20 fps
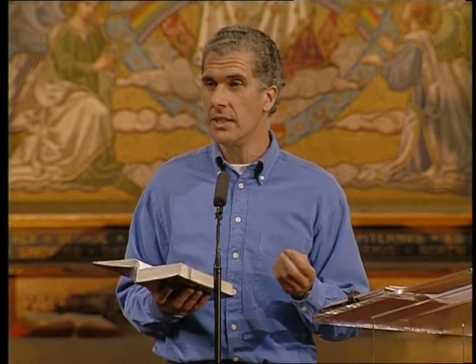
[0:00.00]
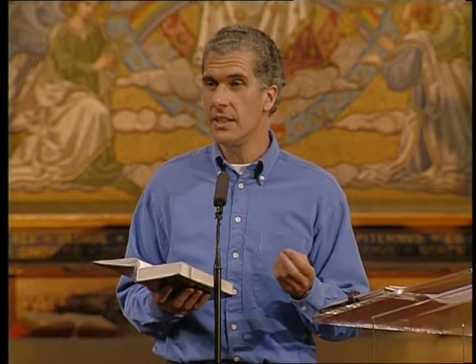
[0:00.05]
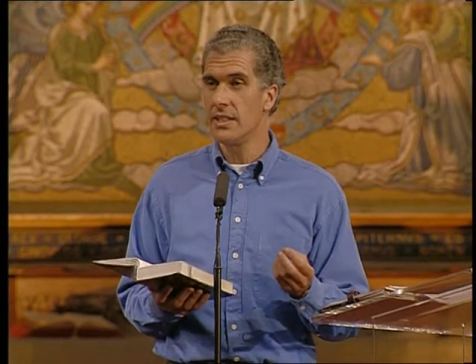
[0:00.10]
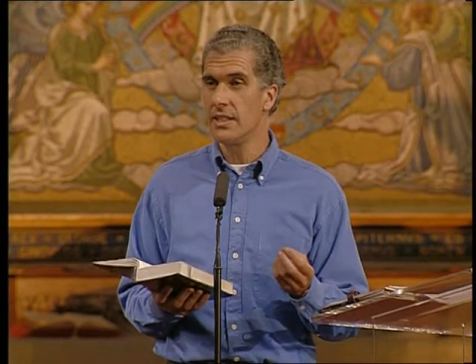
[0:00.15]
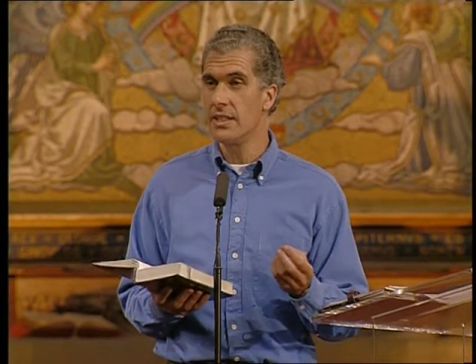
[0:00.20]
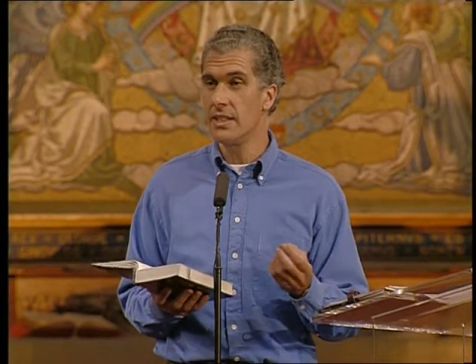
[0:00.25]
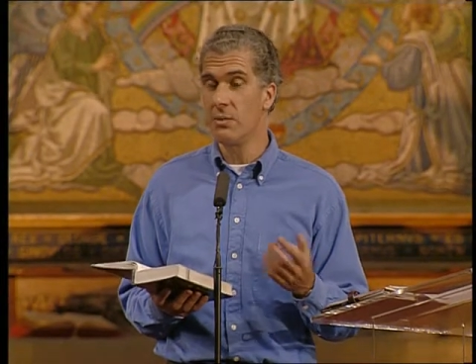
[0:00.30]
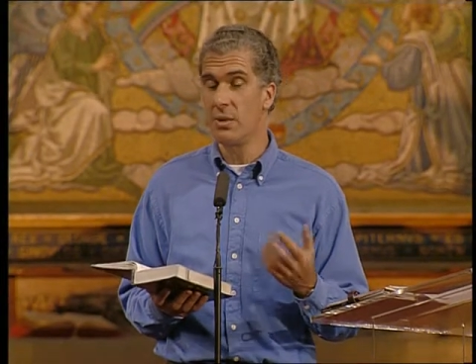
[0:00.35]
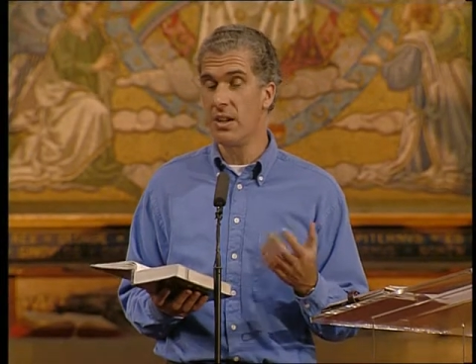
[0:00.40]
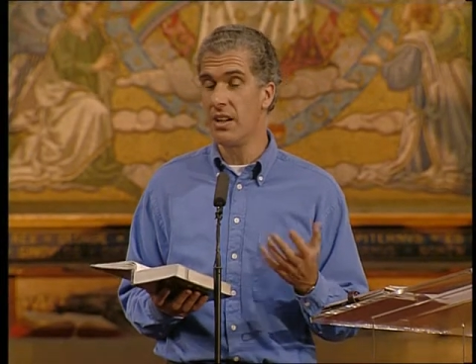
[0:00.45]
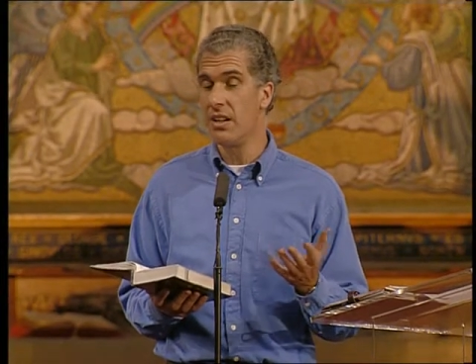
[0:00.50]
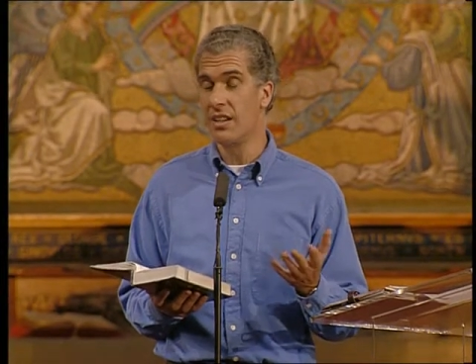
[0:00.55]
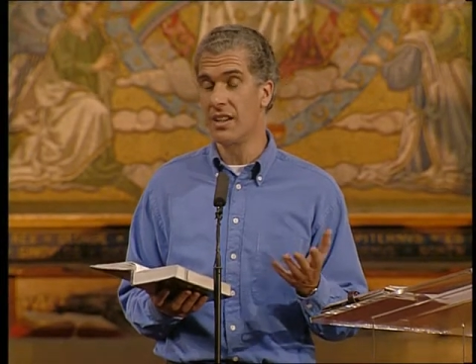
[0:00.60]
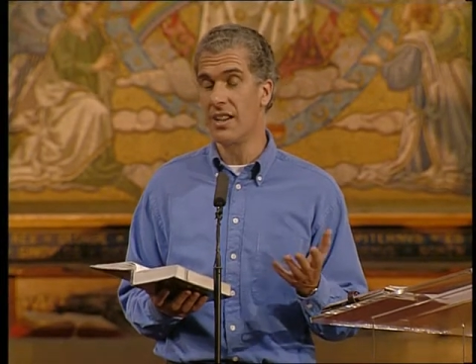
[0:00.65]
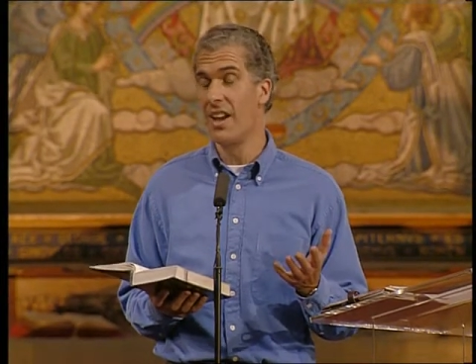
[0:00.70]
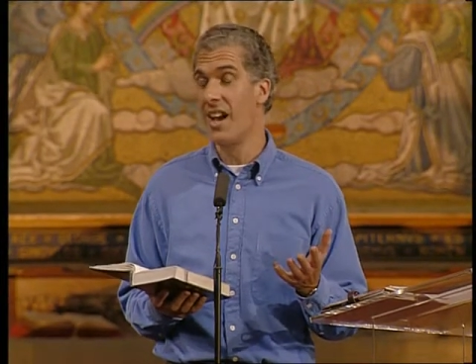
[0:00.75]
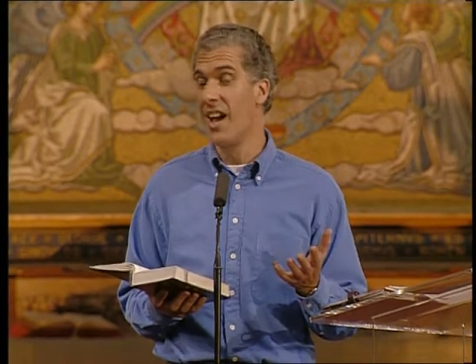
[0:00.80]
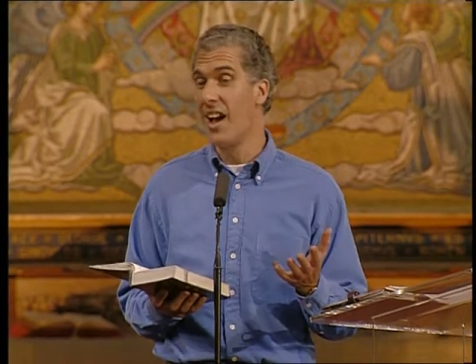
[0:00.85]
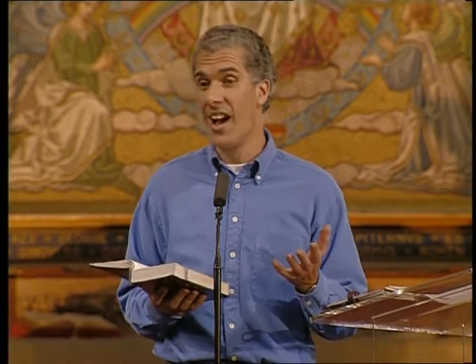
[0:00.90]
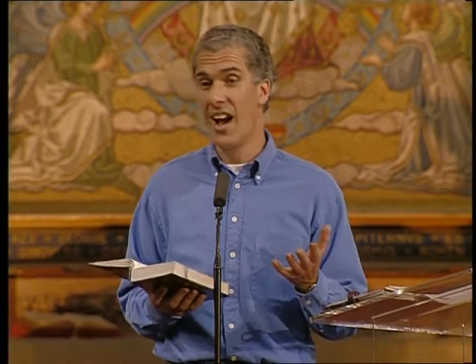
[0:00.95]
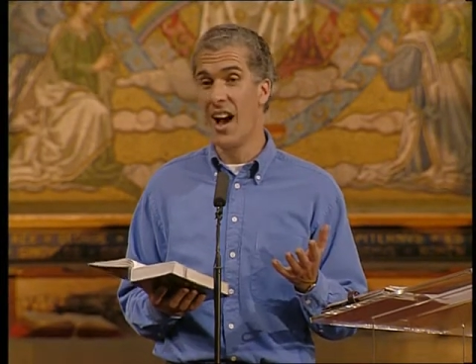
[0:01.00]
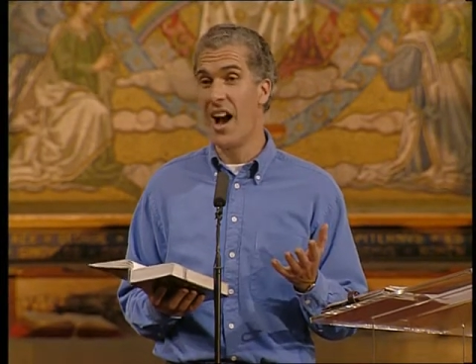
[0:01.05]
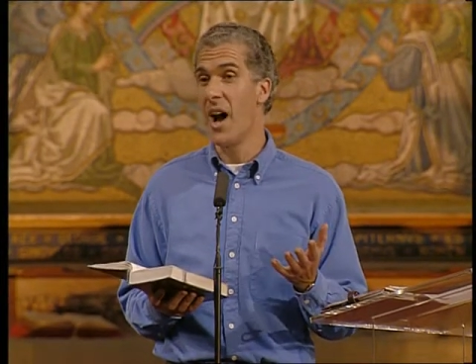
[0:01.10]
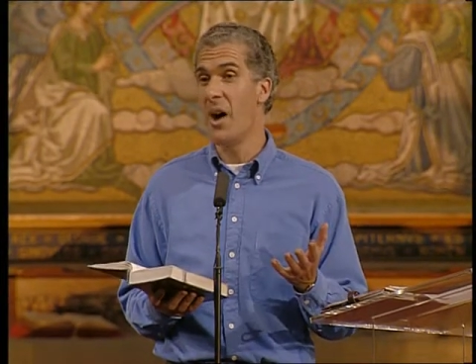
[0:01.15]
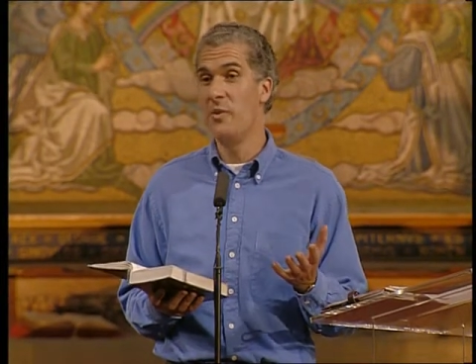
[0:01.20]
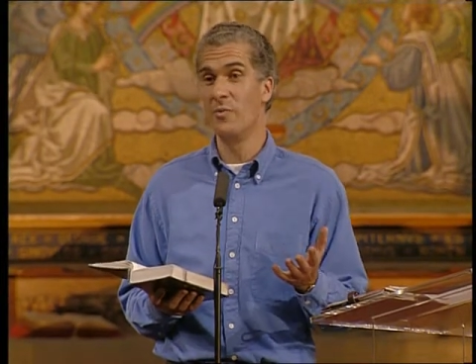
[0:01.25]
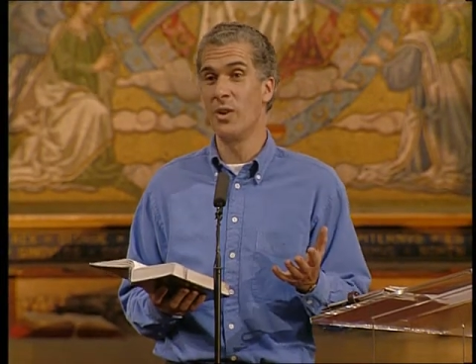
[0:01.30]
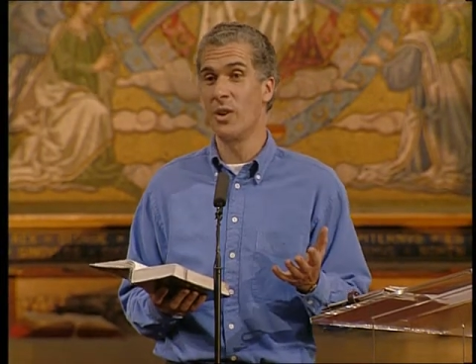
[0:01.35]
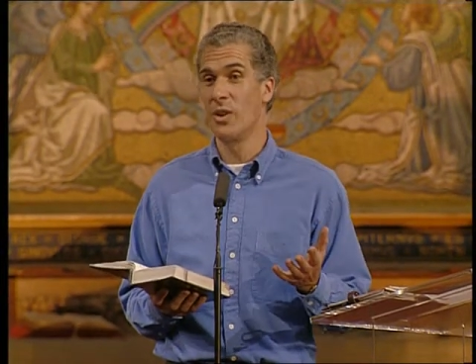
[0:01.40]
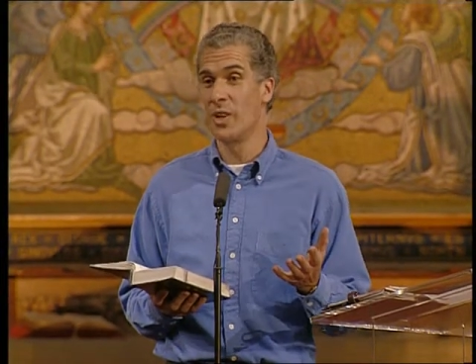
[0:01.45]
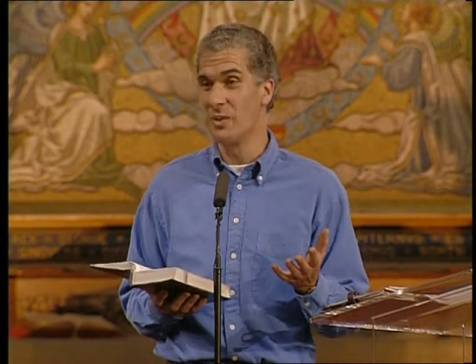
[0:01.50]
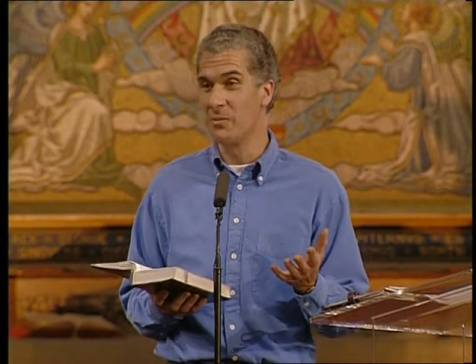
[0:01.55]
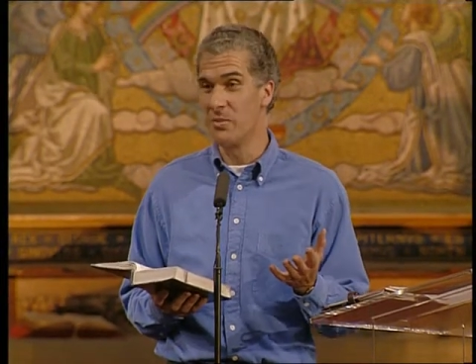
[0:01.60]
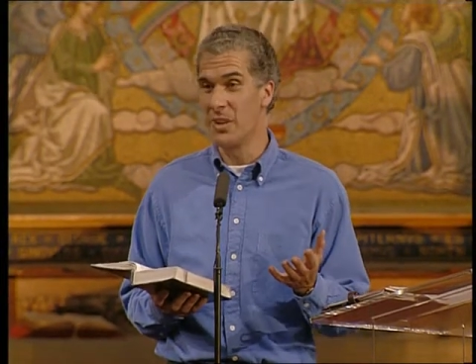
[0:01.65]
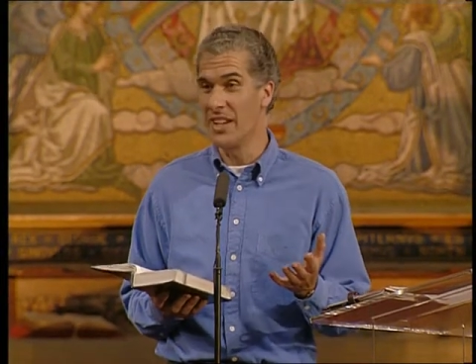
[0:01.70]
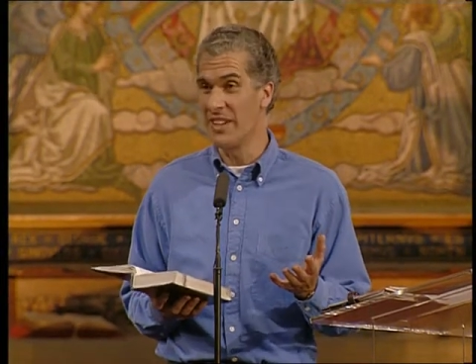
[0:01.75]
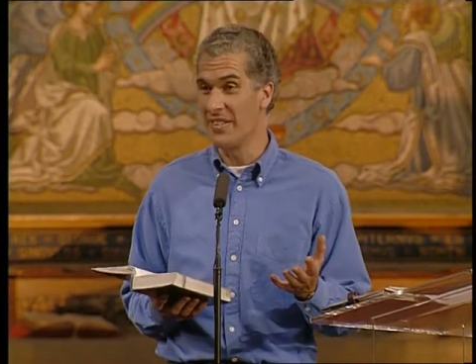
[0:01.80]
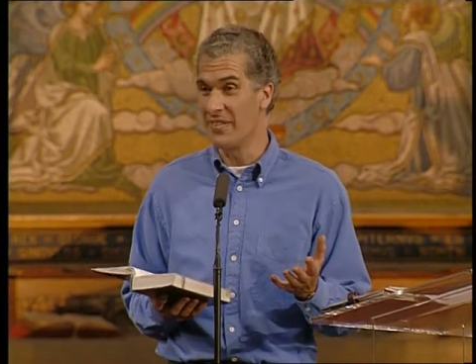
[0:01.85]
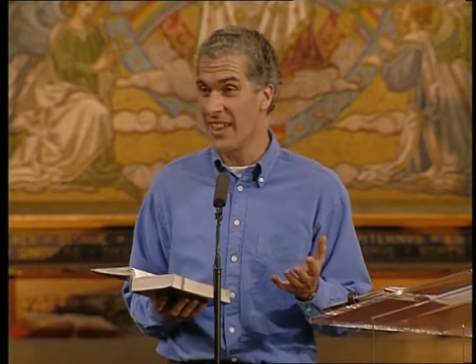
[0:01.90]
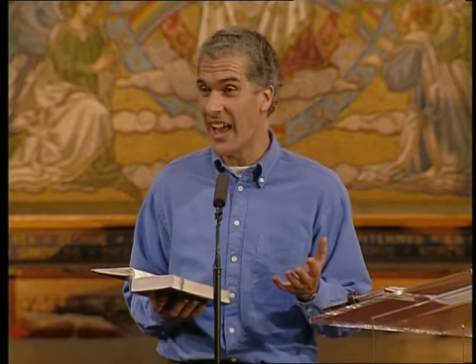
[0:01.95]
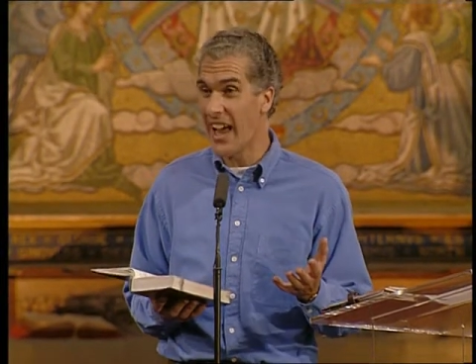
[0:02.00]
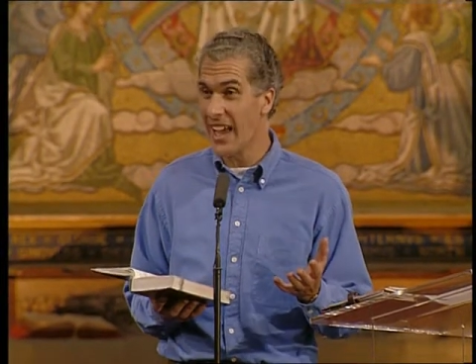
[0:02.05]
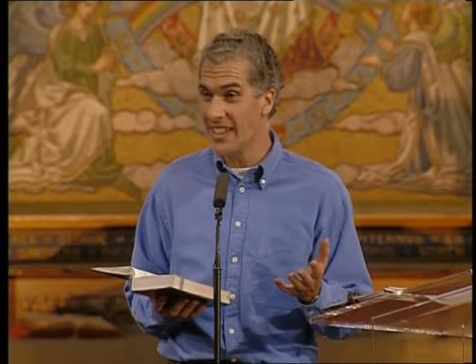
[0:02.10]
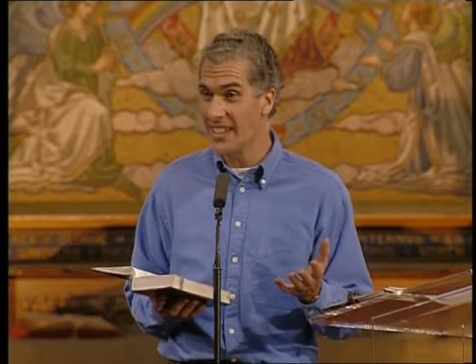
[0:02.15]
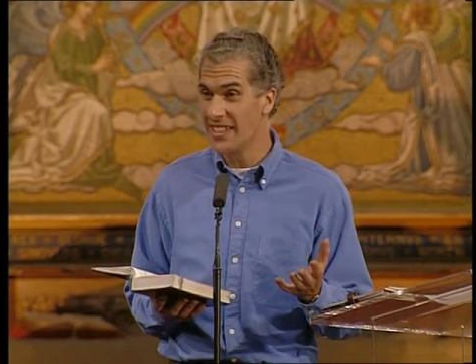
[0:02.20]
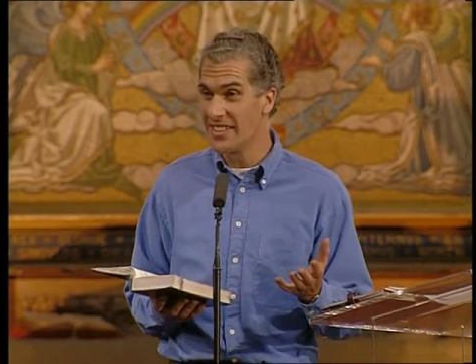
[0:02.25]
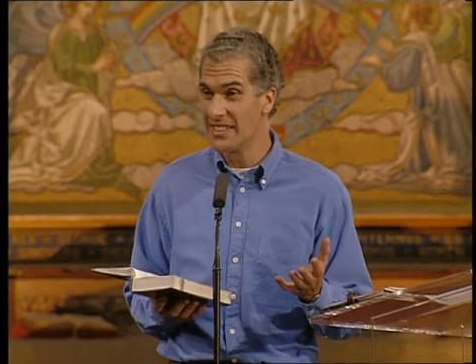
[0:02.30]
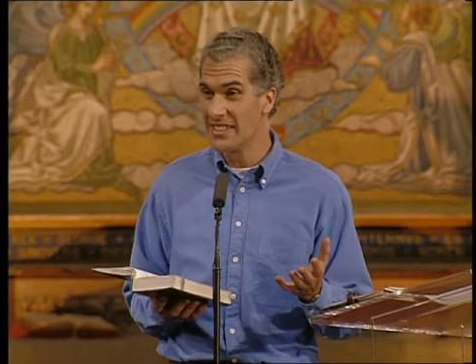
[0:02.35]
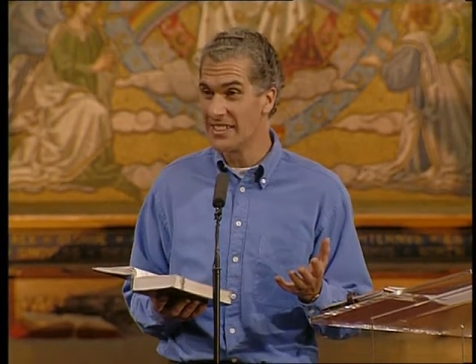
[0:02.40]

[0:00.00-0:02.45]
said, well, look, I'm not going to believe that